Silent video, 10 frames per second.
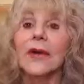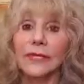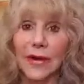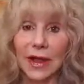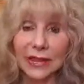
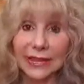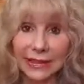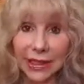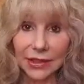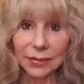Find an
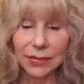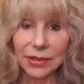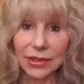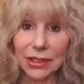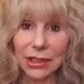
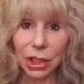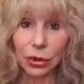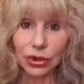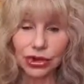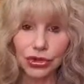accountability
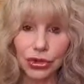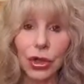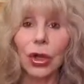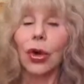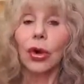coach
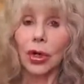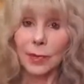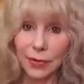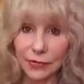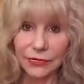or
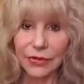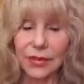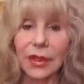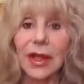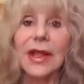a
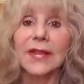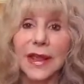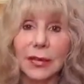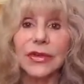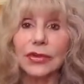person
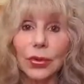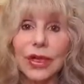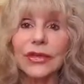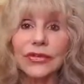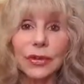that is
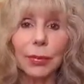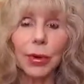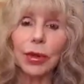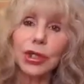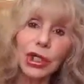going to
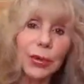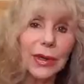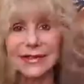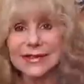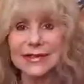support you
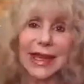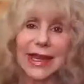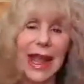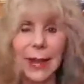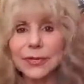in
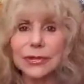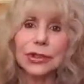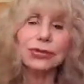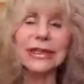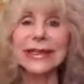staying
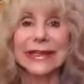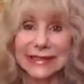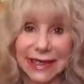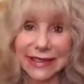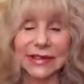absolutely
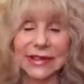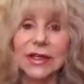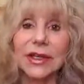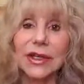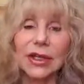
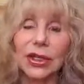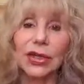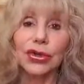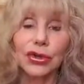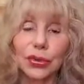connected
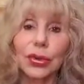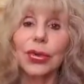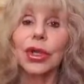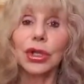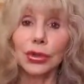
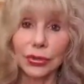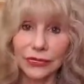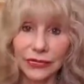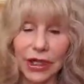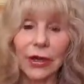to
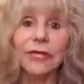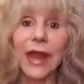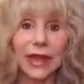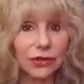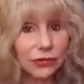yourself
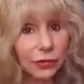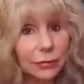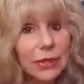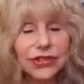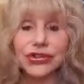and your
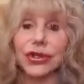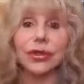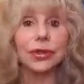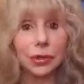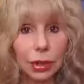
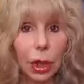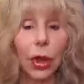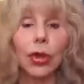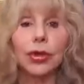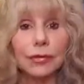mission, your
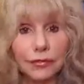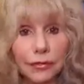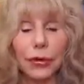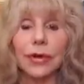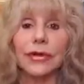goal, your
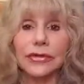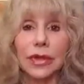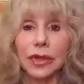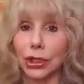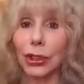focus,
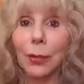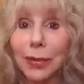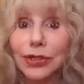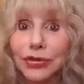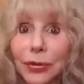your
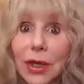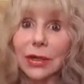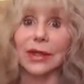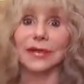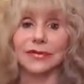
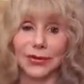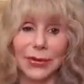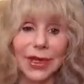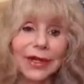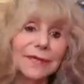obituary, if you
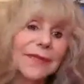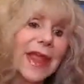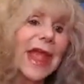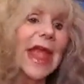will.